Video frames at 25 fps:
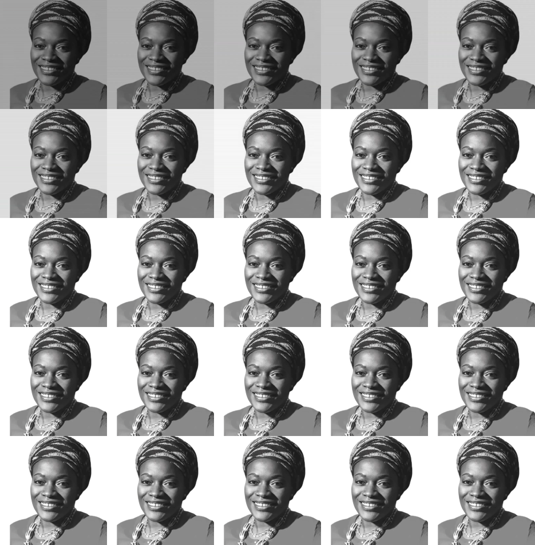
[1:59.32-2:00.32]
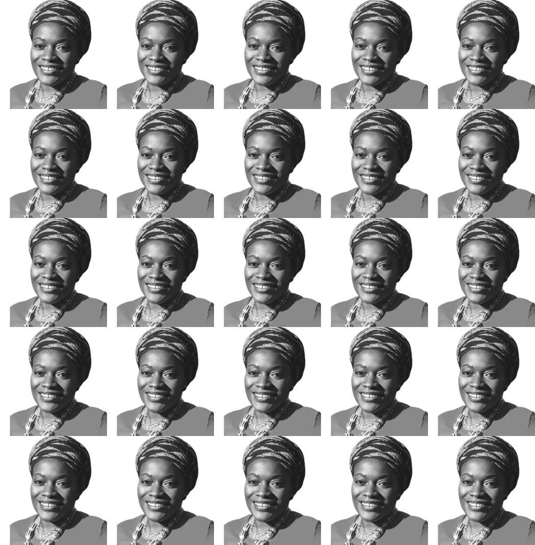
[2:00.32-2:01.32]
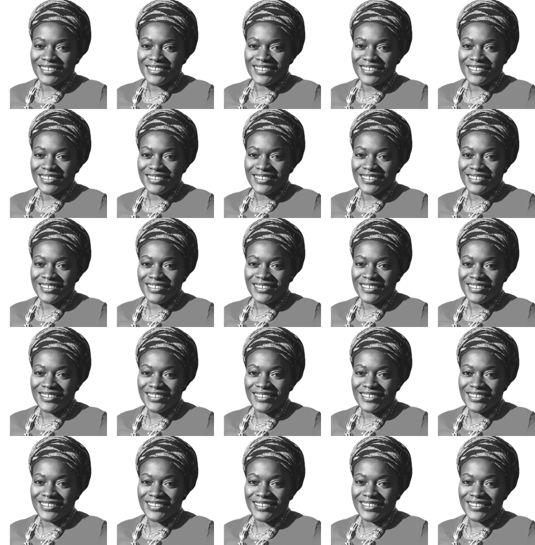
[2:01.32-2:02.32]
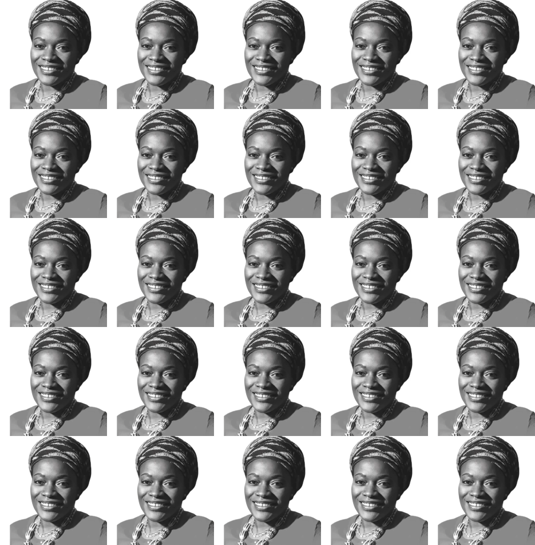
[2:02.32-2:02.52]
No one is speaking in this clip.